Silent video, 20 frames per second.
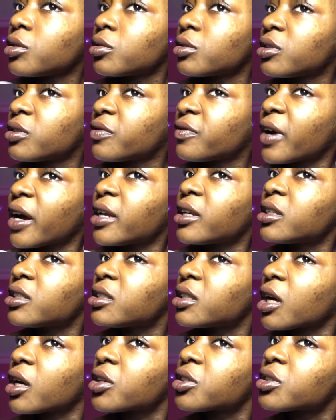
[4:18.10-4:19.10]
divide the
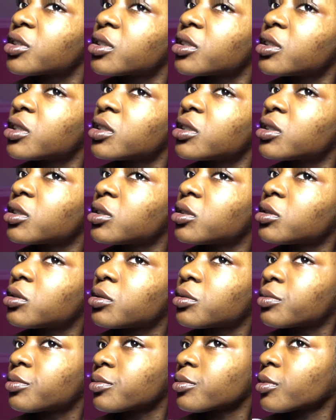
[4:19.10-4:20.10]
section into
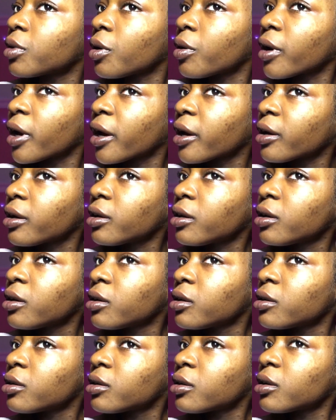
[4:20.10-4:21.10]
two, okay?
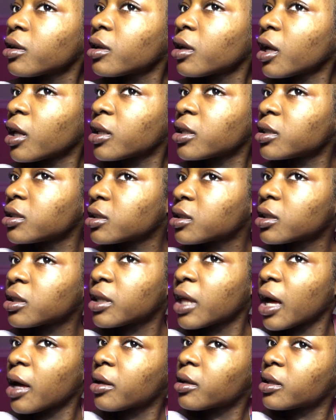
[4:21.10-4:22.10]
At least
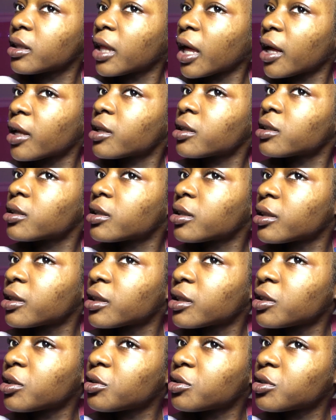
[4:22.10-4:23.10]
that
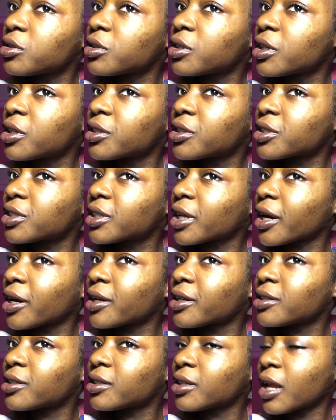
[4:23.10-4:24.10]
you should
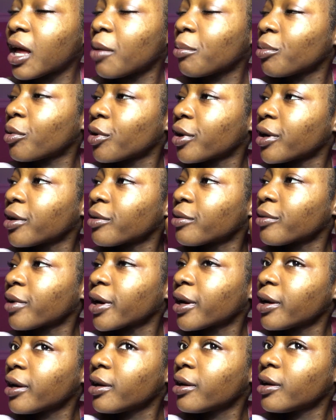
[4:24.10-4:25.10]
understand to that point,
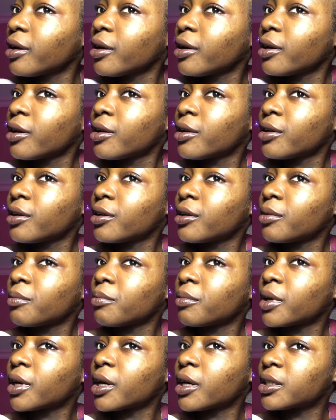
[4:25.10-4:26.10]
right?
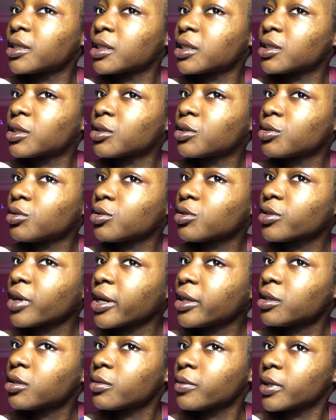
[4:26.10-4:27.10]
Because it's a
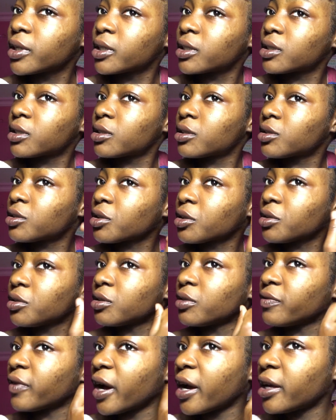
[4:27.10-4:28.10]
two-strand twist, so you
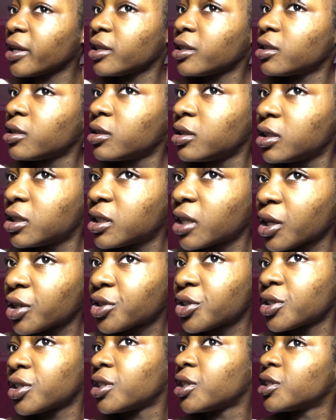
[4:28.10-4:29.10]
divide the
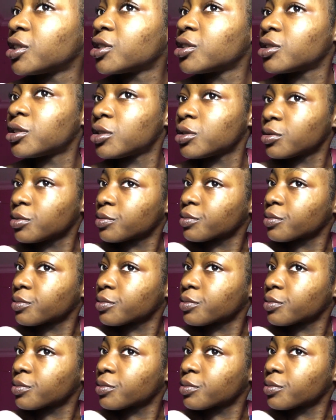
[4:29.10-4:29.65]
section into two.